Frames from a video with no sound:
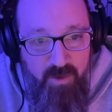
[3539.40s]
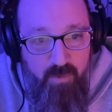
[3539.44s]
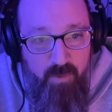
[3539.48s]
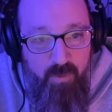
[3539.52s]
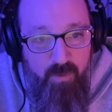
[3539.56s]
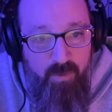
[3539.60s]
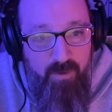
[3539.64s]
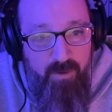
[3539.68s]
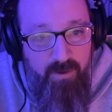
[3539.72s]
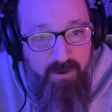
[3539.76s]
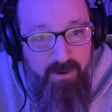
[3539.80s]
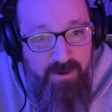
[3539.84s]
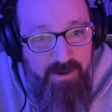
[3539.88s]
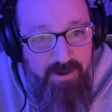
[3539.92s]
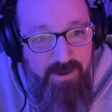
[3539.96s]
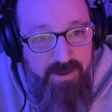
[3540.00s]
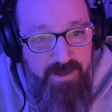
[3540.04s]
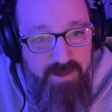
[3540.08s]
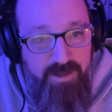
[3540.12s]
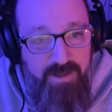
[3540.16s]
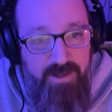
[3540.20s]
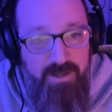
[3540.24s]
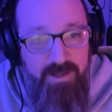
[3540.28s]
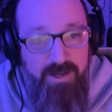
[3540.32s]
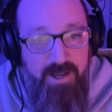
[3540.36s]
Or,
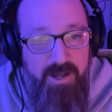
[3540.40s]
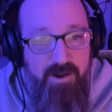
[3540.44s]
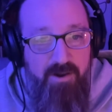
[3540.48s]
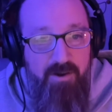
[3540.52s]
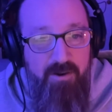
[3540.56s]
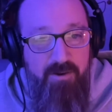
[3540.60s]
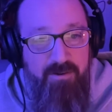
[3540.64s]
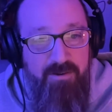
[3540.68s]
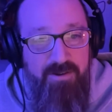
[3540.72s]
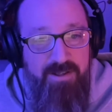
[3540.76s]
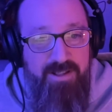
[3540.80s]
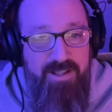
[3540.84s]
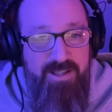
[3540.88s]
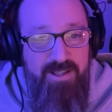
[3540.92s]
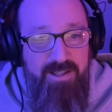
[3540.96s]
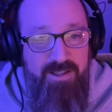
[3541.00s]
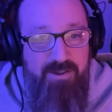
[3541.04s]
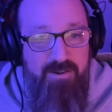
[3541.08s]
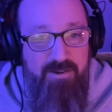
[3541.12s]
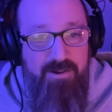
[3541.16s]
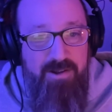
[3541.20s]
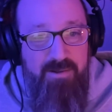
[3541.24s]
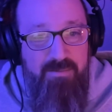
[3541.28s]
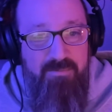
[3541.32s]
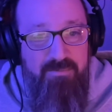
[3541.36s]
you know,
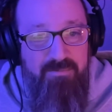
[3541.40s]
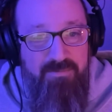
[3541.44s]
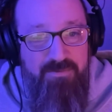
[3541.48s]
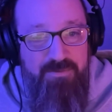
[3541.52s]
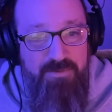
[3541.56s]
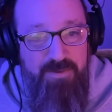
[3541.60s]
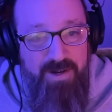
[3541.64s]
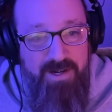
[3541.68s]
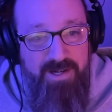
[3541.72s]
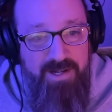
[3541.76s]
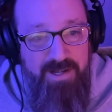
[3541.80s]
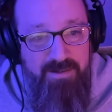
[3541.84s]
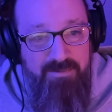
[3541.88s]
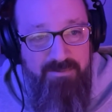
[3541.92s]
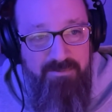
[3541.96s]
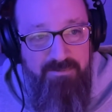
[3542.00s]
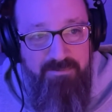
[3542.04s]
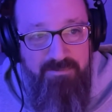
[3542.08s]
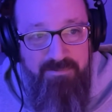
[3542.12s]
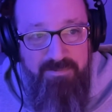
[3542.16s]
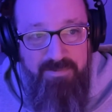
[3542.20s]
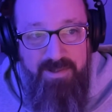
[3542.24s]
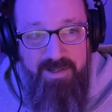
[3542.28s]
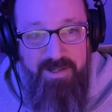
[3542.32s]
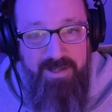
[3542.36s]
you can
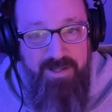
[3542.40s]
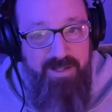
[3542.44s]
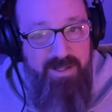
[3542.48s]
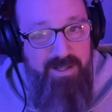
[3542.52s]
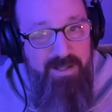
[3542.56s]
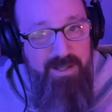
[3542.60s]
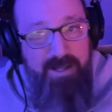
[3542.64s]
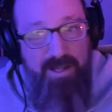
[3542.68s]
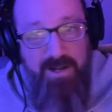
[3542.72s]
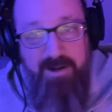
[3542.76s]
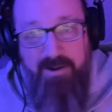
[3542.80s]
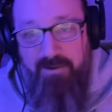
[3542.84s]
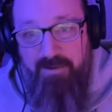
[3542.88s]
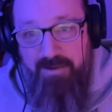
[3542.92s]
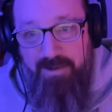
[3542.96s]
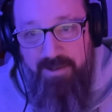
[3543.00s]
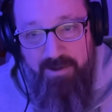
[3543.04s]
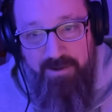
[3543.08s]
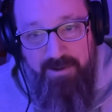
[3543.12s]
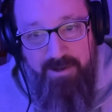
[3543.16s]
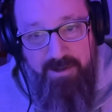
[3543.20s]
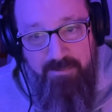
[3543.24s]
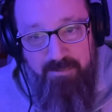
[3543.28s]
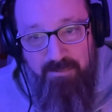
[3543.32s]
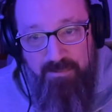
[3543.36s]
fucking, you know,
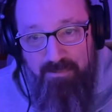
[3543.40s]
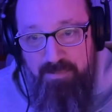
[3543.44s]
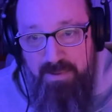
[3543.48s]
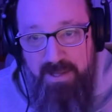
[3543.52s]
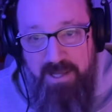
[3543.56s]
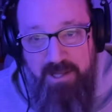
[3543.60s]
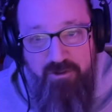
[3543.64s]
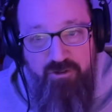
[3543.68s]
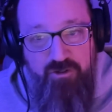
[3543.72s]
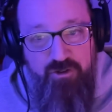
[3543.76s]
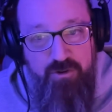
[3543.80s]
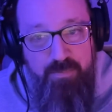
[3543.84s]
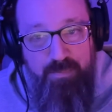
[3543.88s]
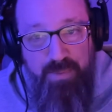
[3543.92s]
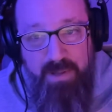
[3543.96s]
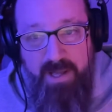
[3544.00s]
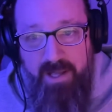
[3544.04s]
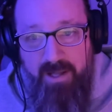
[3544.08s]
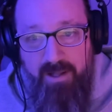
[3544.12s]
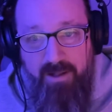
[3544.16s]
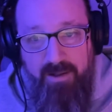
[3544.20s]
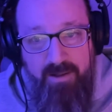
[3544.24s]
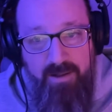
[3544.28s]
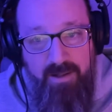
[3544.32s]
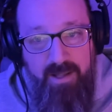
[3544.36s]
you can be
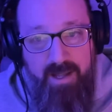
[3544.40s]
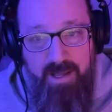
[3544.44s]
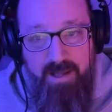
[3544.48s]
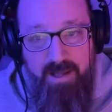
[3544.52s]
Chappelle